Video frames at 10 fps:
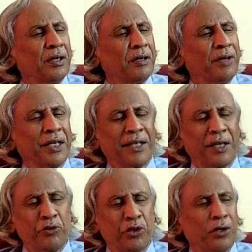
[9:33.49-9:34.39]
where they
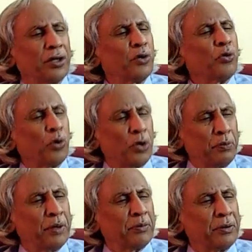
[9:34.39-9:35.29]
have children, old
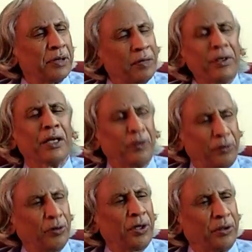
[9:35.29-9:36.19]
people. Definitely, it's
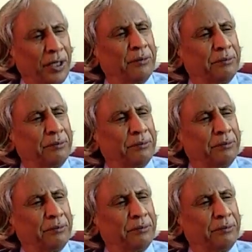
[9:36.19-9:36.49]
going to help.